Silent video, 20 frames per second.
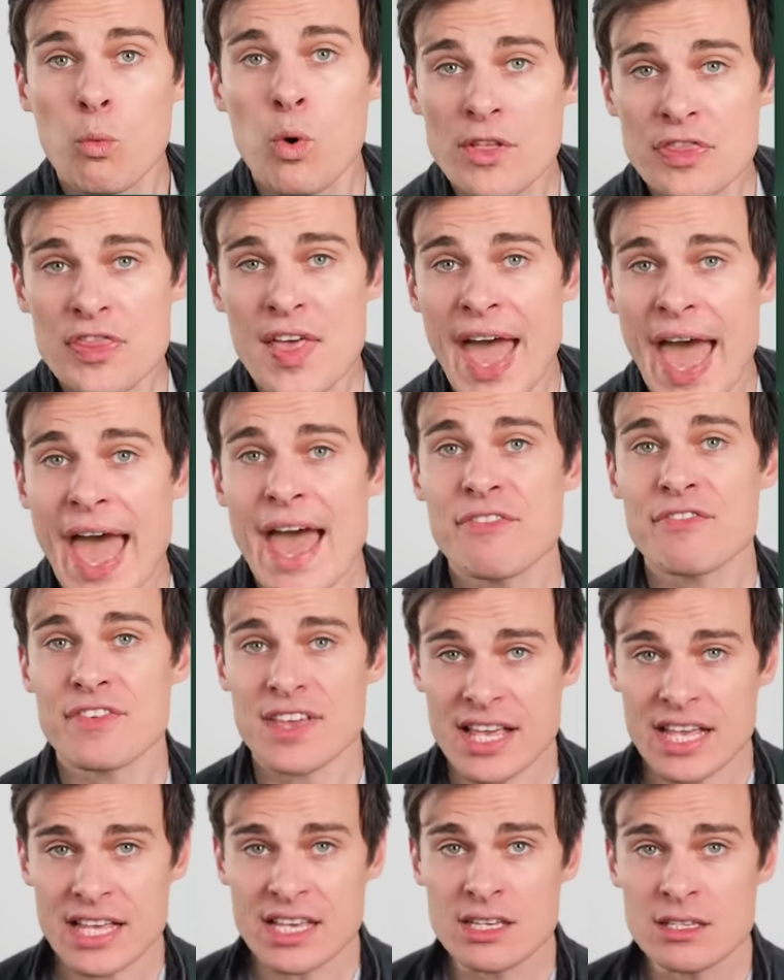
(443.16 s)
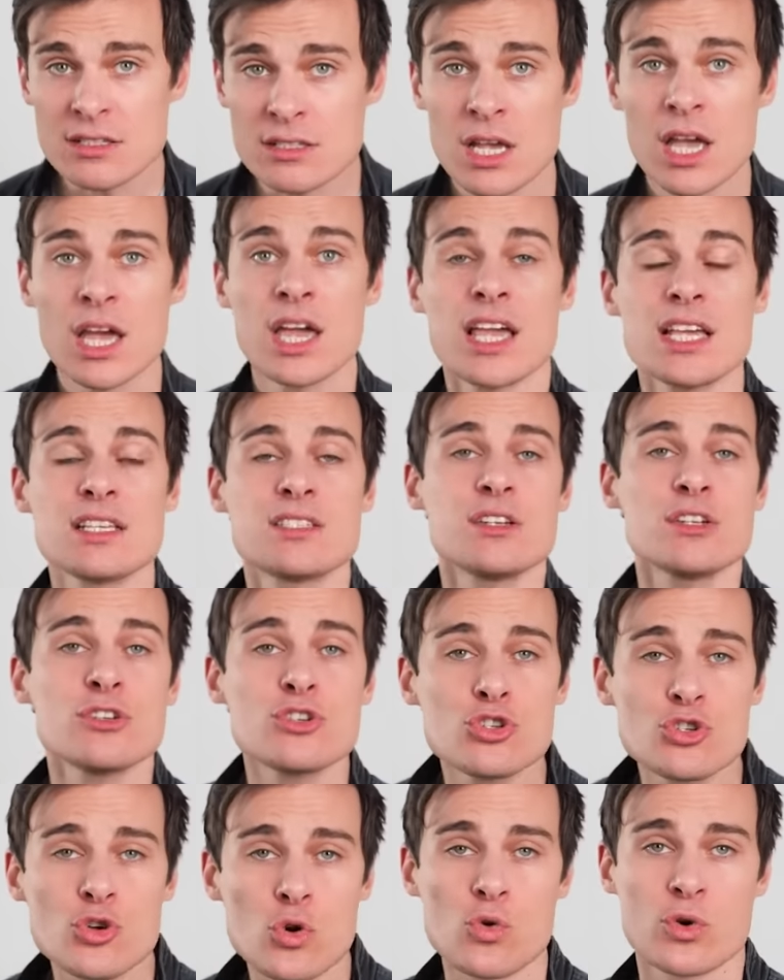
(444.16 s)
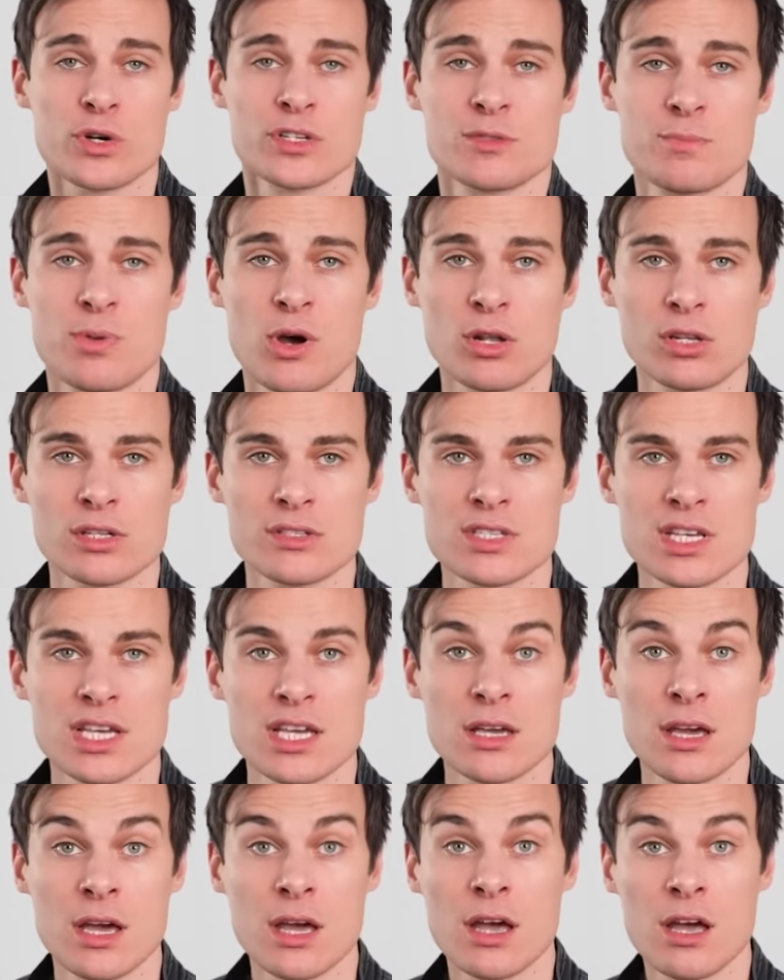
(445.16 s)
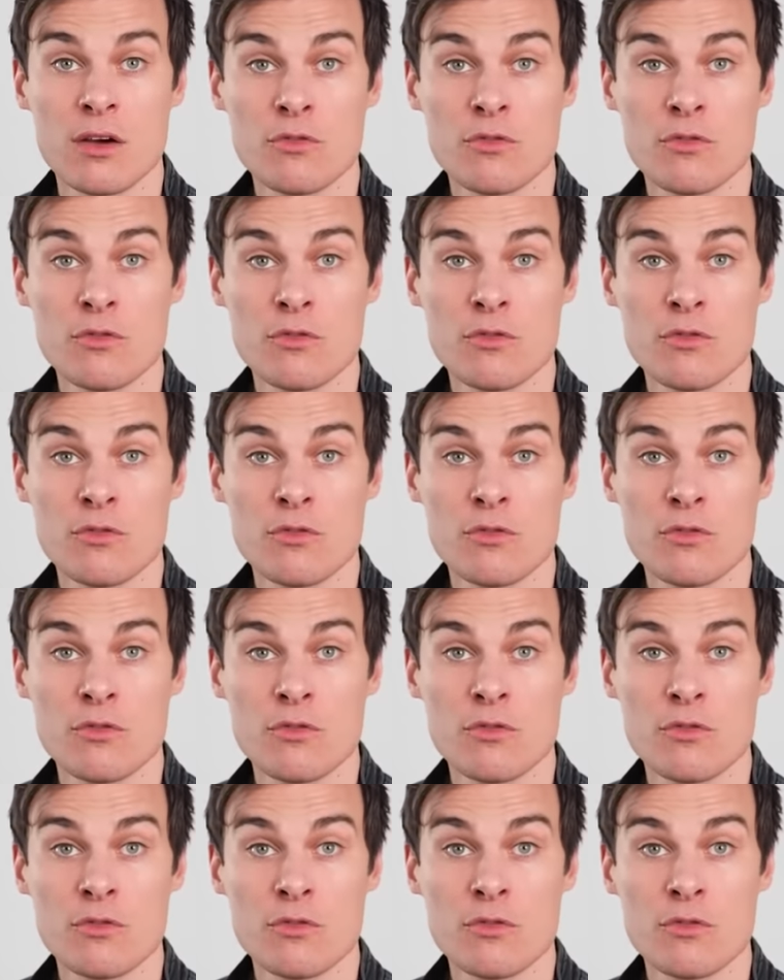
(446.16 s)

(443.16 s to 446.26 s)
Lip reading: what the HAF is an insurance policy